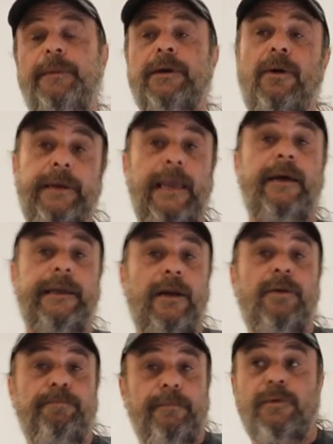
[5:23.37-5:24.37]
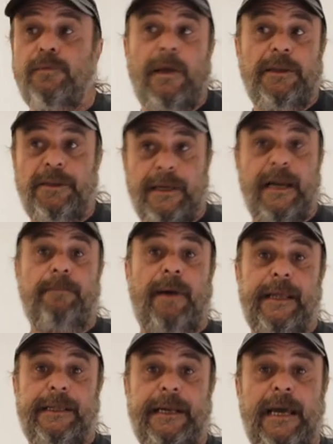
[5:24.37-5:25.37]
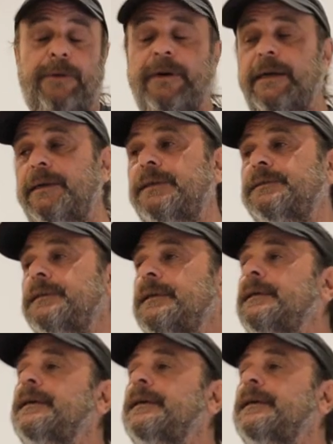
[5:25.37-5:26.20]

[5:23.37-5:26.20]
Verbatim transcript: I'm like, okay, I'll get a, at least I get a mile an hour out of this.